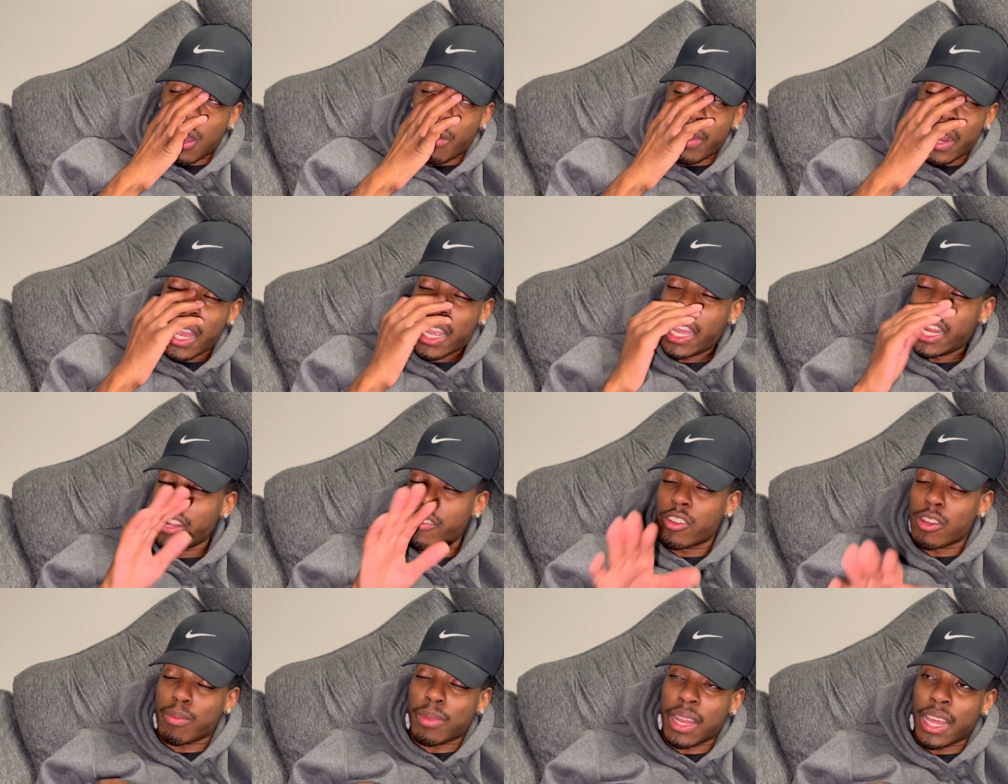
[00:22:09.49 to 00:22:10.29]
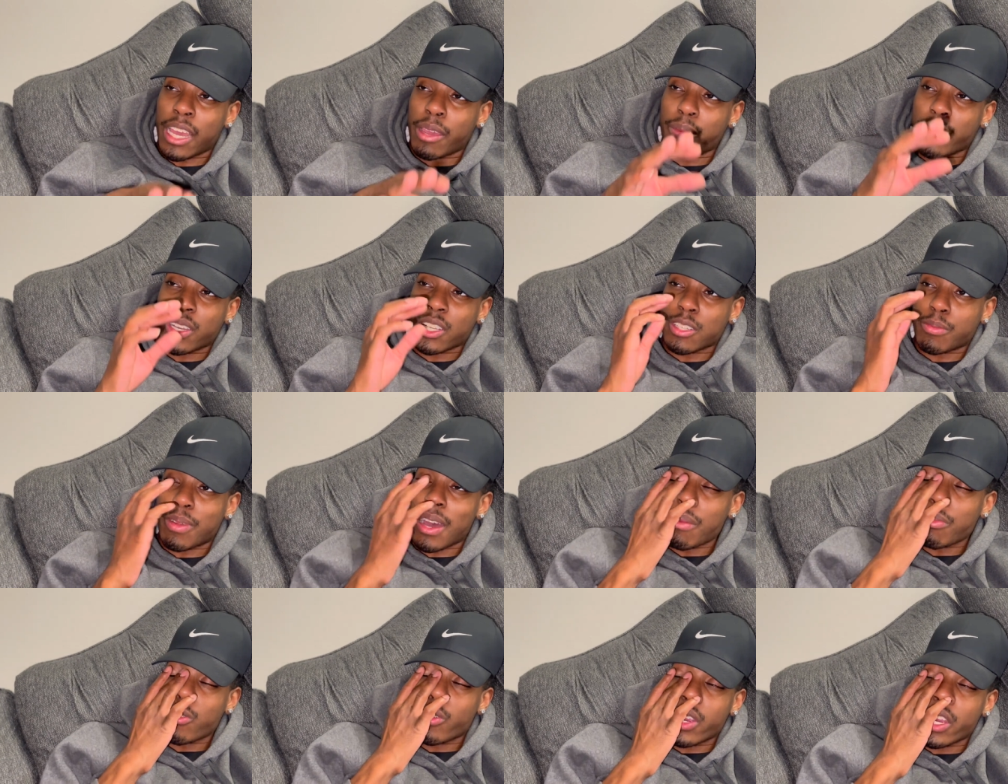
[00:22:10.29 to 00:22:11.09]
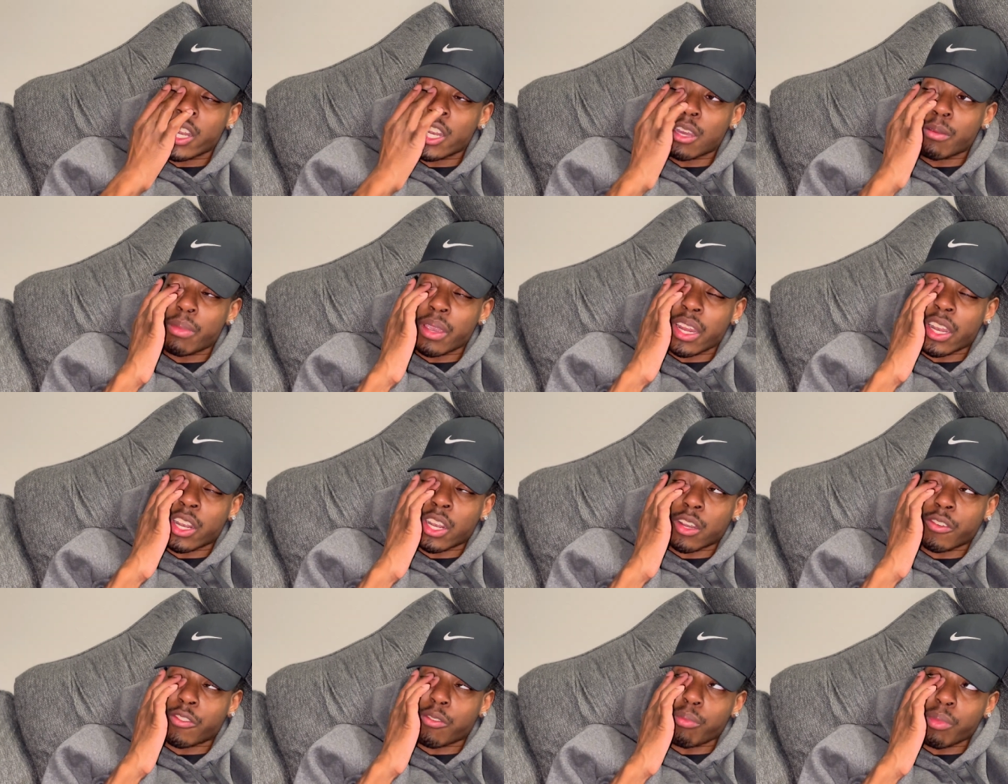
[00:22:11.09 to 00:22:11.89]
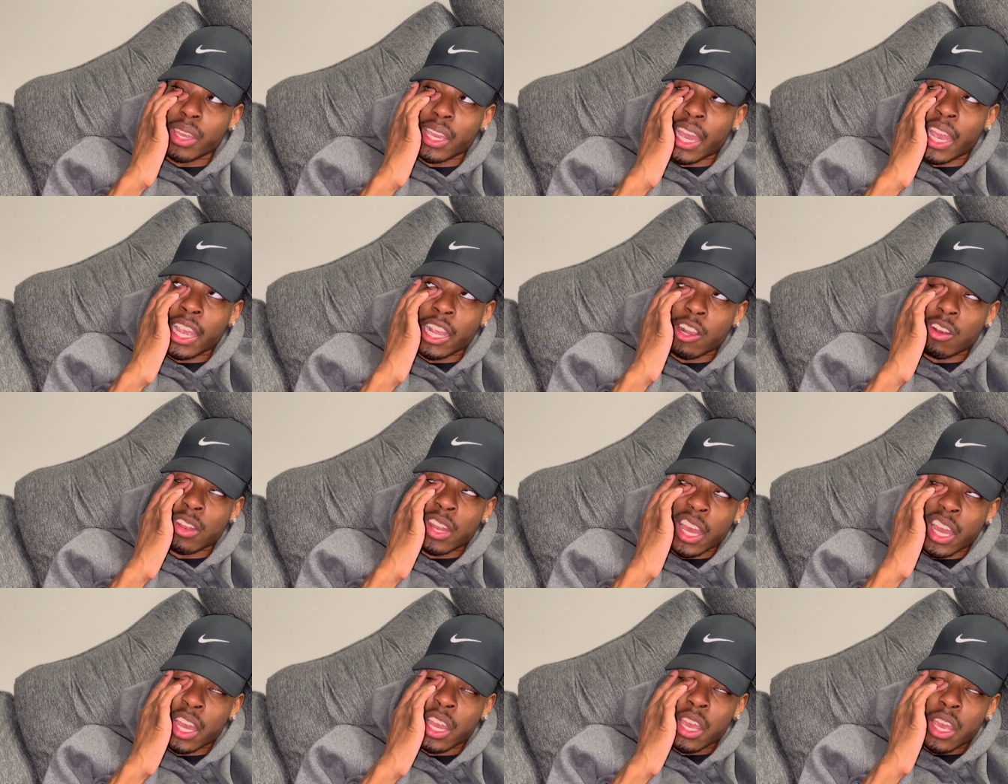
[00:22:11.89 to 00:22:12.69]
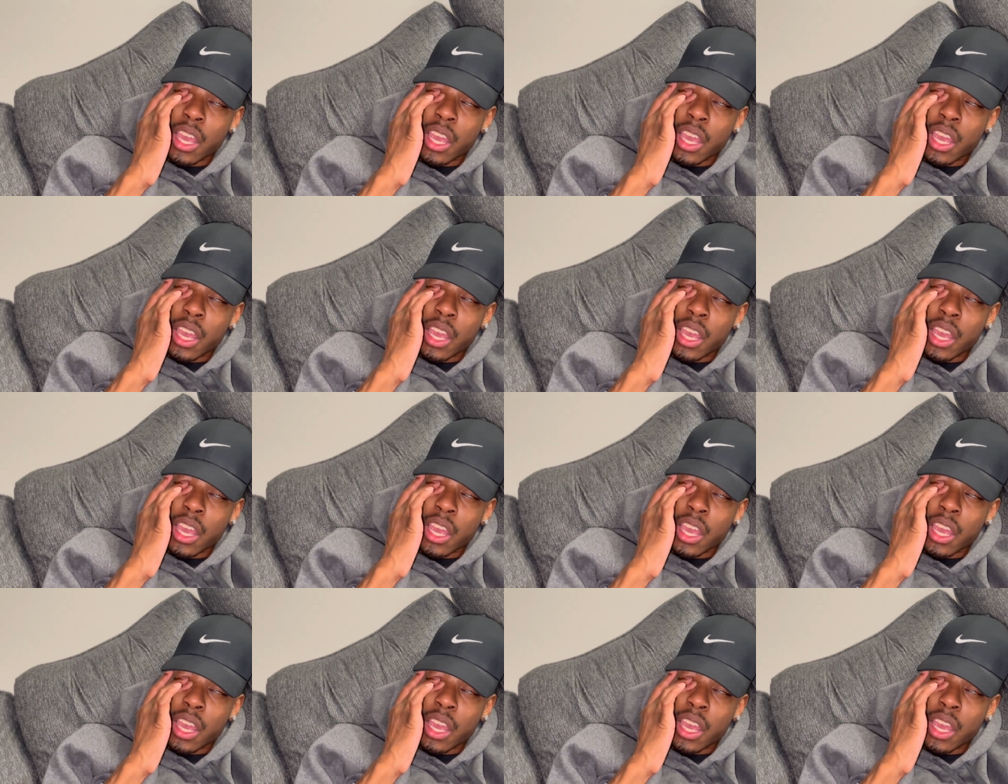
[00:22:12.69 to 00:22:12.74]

but I can't even complain because the popcorn ended up being enough for me. I ain't gonna lie.